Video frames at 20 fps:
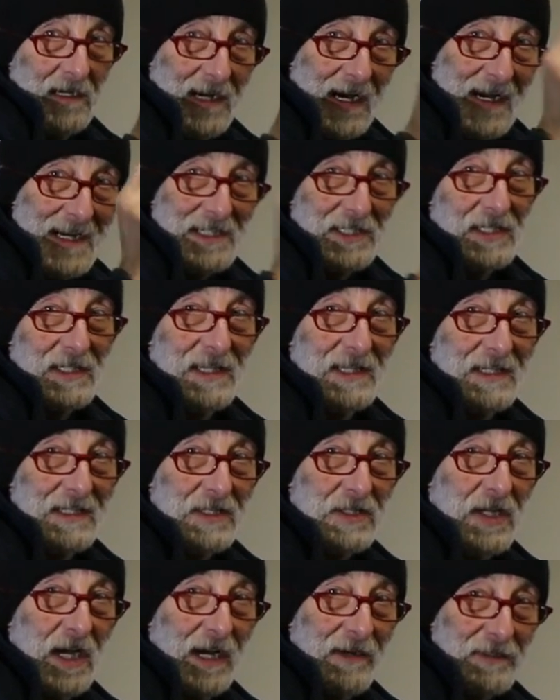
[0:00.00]
I did
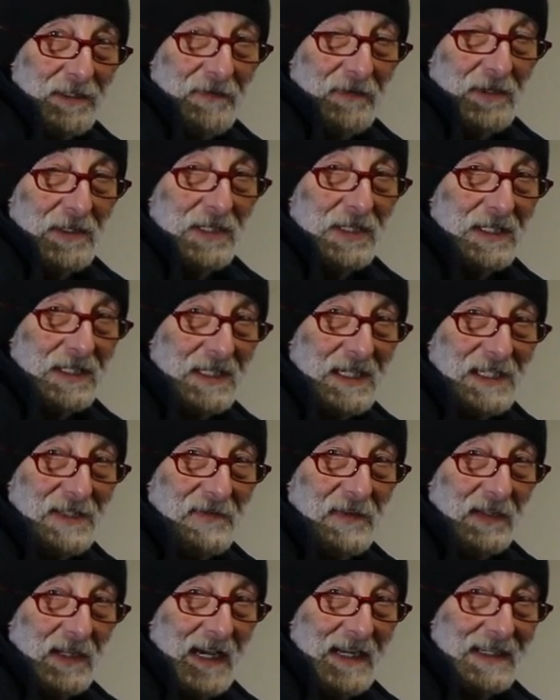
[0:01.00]
this. I was very
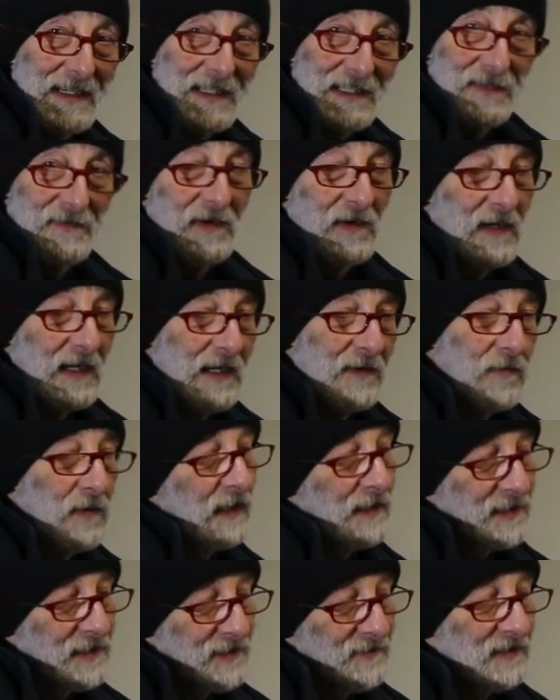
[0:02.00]
successful at it. It's
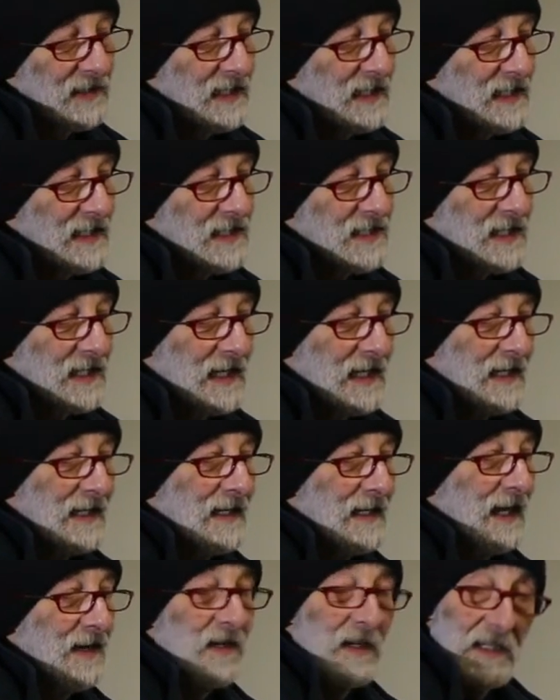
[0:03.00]
relatively easy.
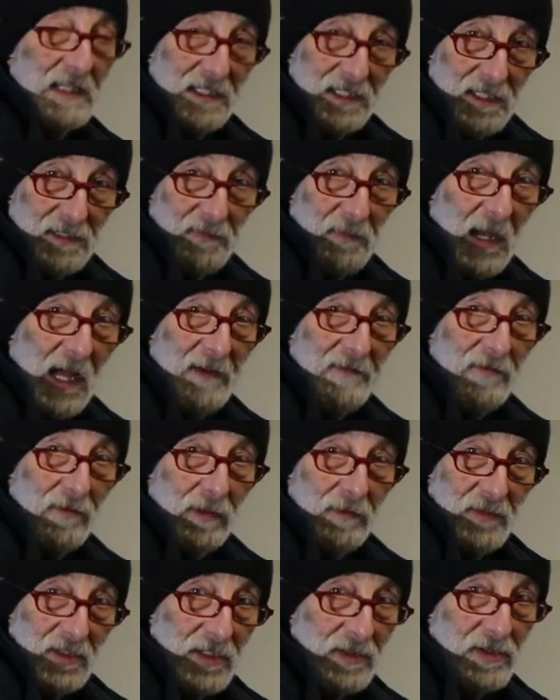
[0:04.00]
And these
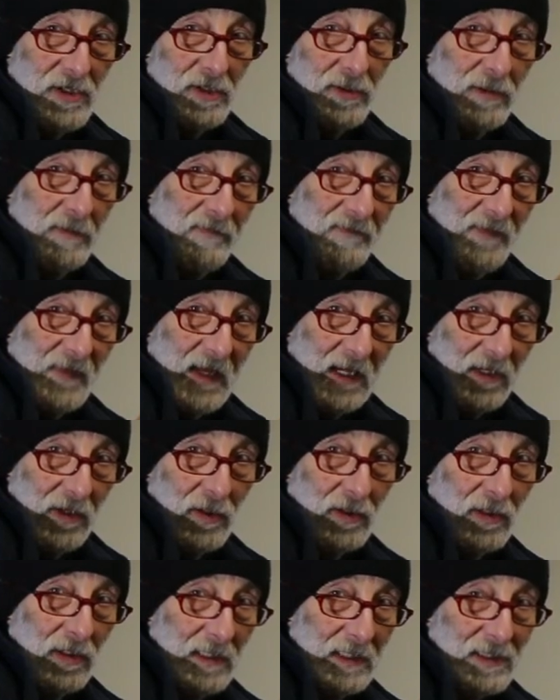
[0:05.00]
platforms, YouTube,
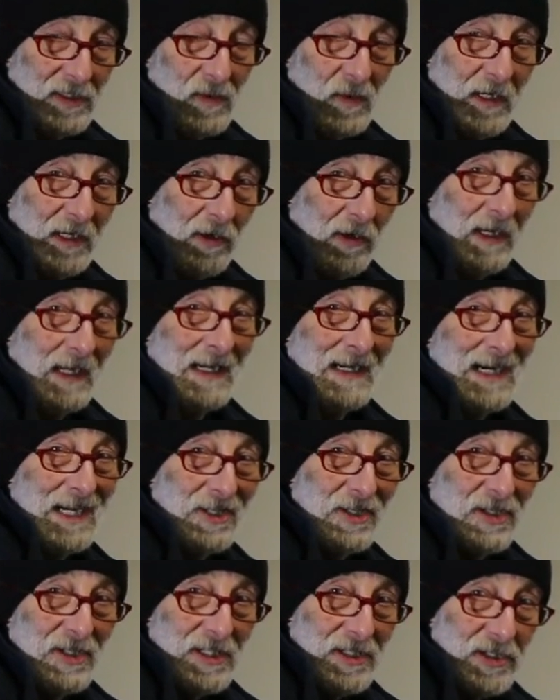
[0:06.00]
Google, and Twitter,
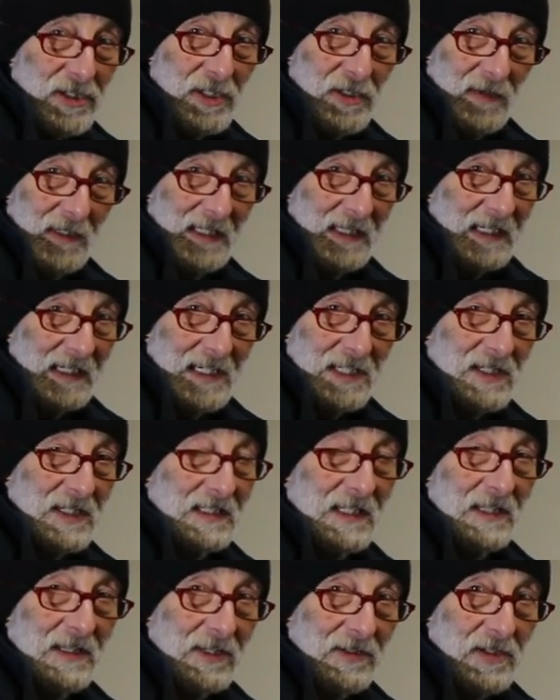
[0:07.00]
assist you in this,
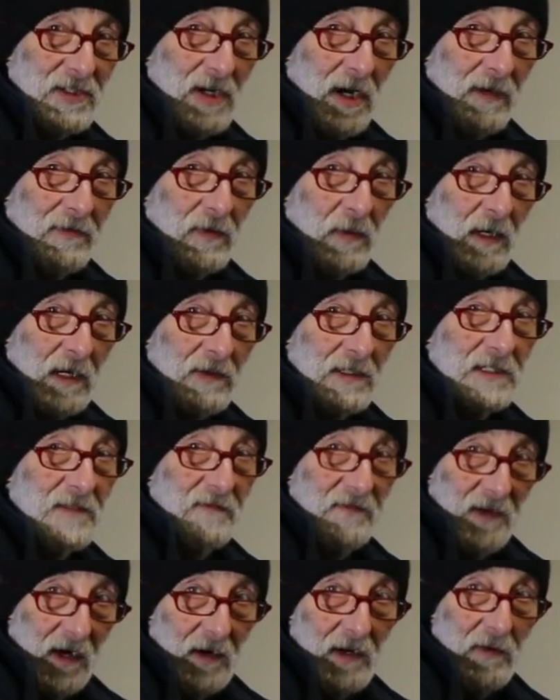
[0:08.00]
and that their software is
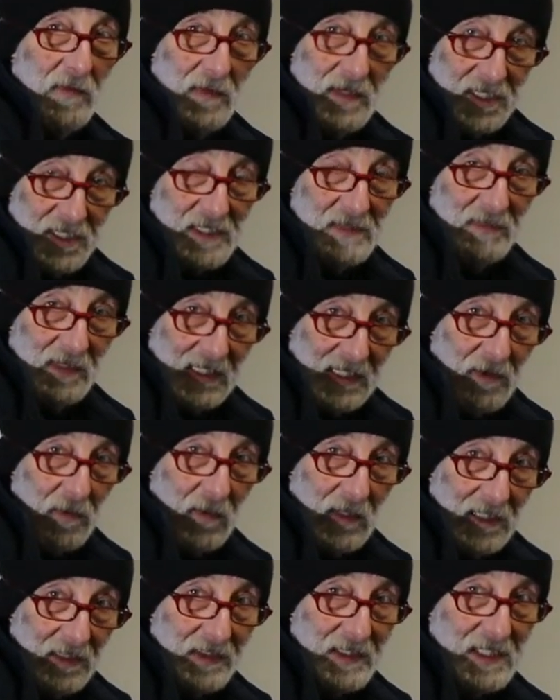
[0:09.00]
very reasonably
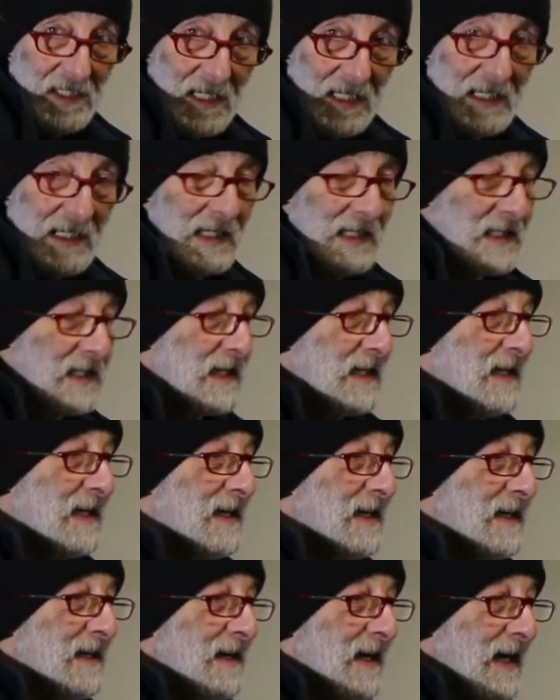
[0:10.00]
well designed.
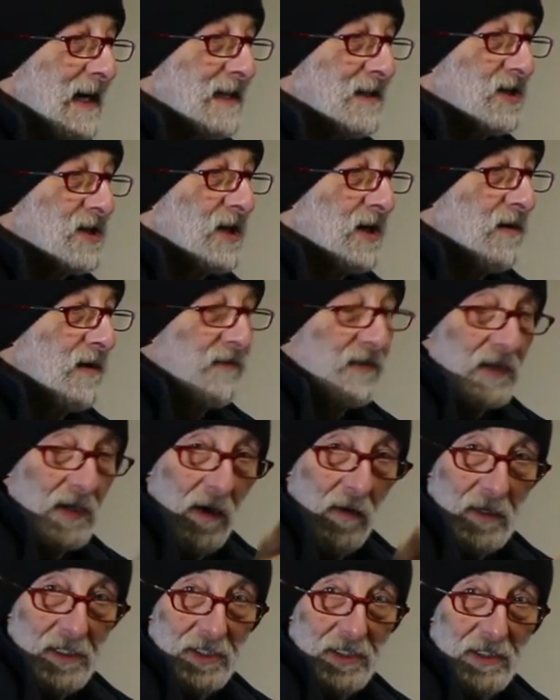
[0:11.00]
And so if you
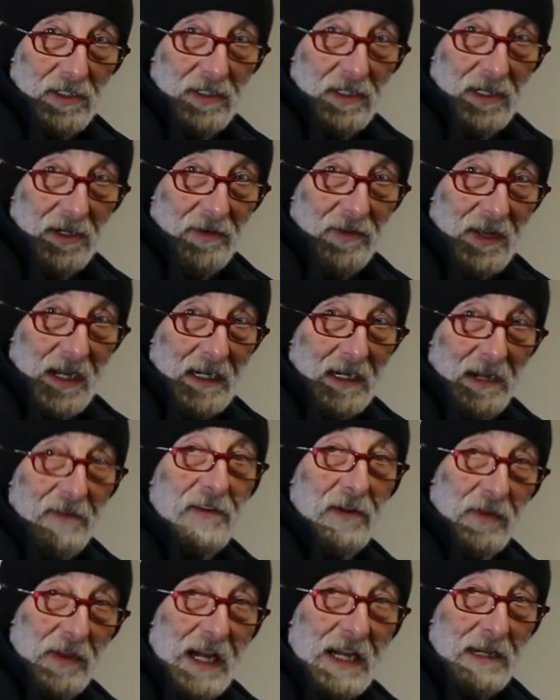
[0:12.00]
know what
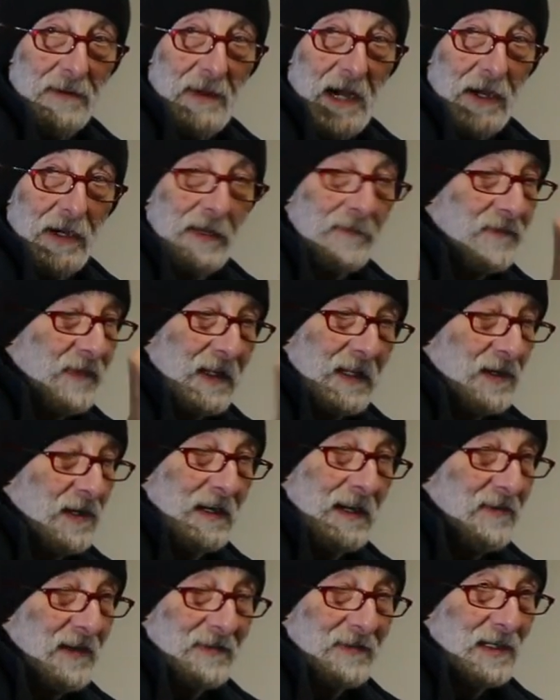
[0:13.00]
if you think about it, you
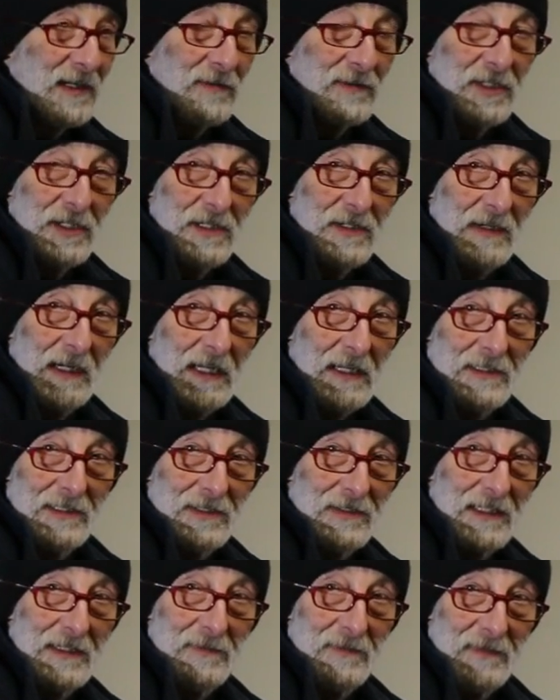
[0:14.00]
don't even have to know what you're doing. You can
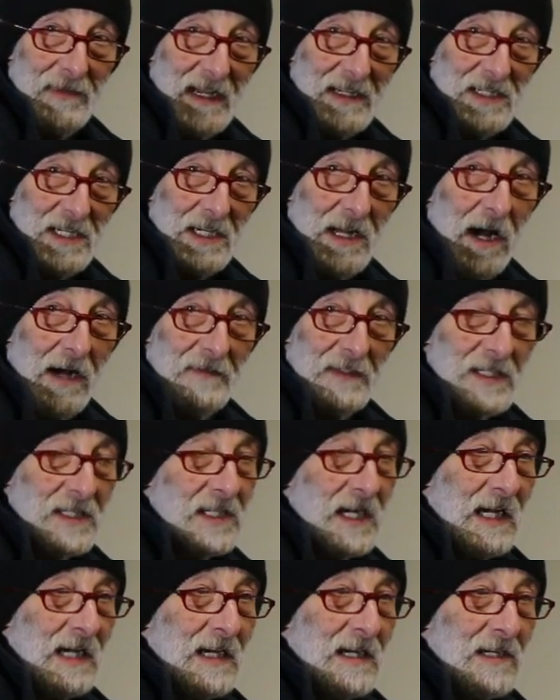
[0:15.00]
do it as a novice.